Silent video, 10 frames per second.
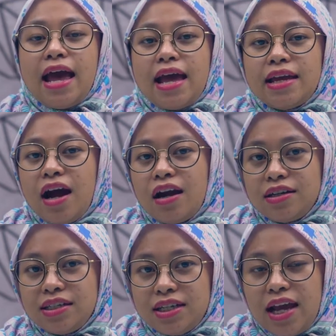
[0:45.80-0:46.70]

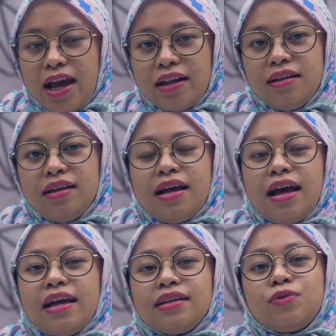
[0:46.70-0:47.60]
ARDL,
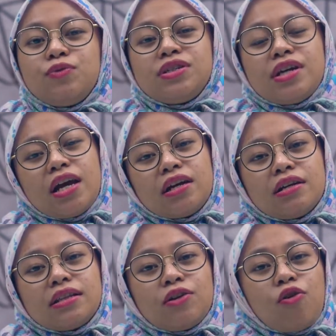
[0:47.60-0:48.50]
and then we
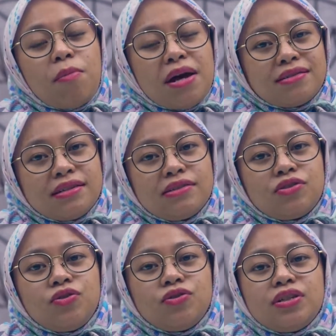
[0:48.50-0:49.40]
checked the
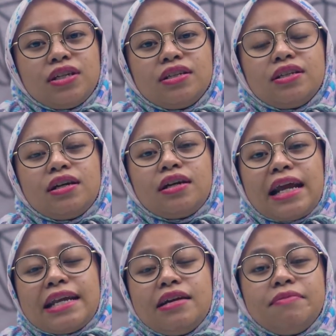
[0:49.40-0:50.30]
robustness using the
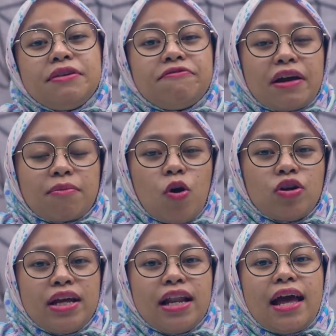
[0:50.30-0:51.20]
random effect
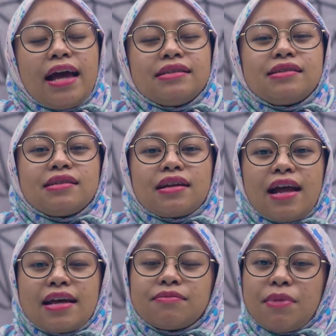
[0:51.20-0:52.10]
model and
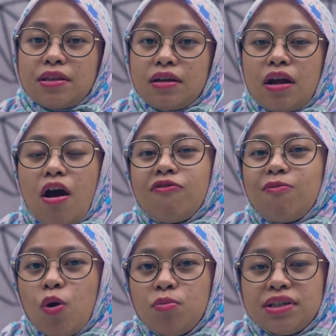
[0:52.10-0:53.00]
generalized method of
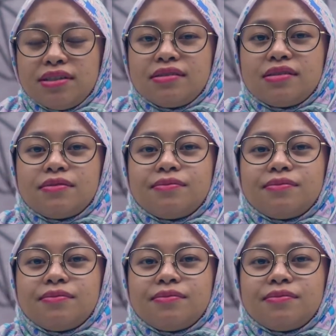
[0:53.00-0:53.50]
moments.